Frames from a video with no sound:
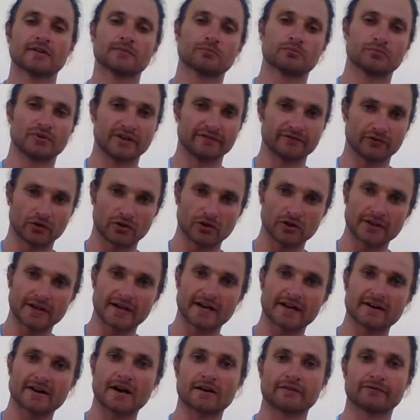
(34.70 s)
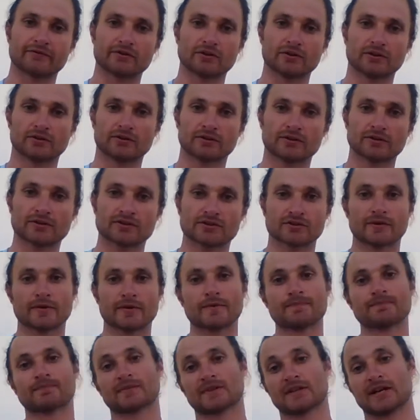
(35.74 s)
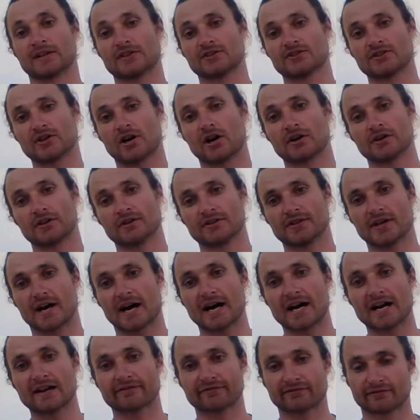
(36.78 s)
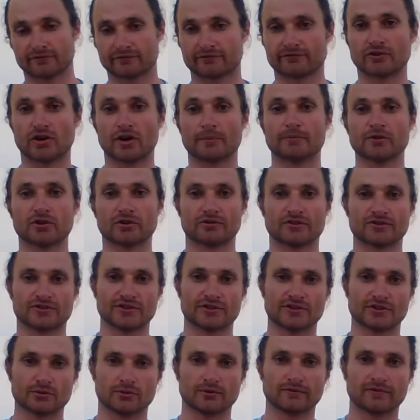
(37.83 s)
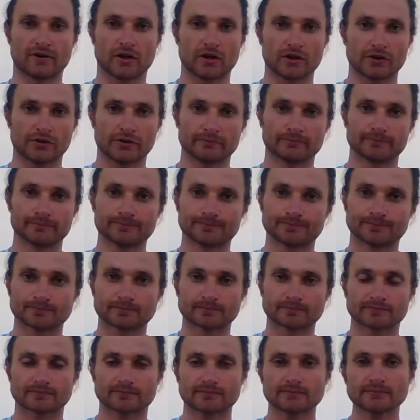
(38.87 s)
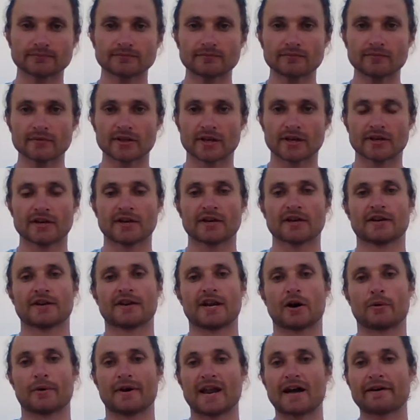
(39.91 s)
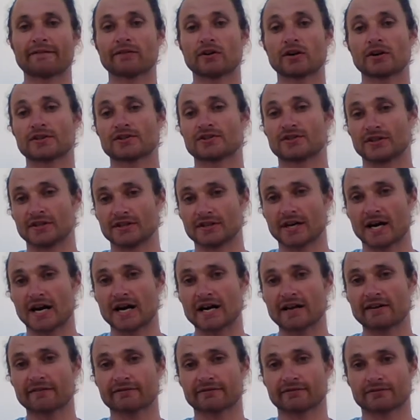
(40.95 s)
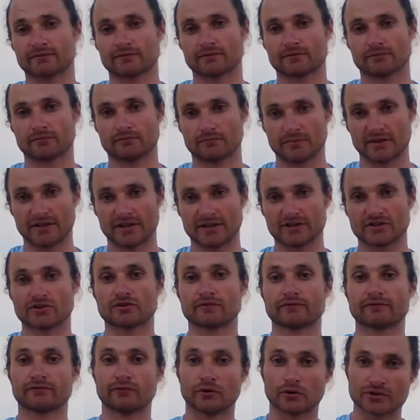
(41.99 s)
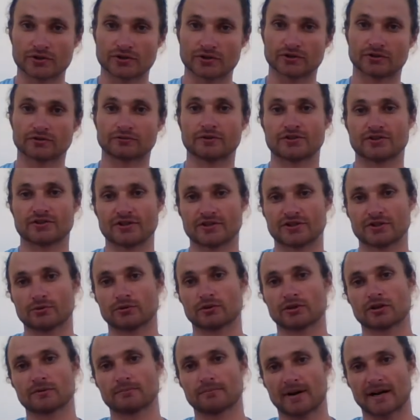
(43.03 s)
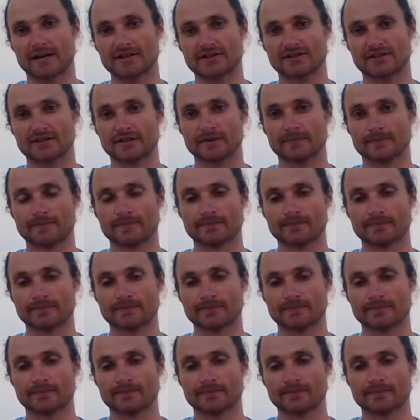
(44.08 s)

breathe all the air out of your lungs and start your dive from your residual volume. Now an FRC dive means functional residual capacity.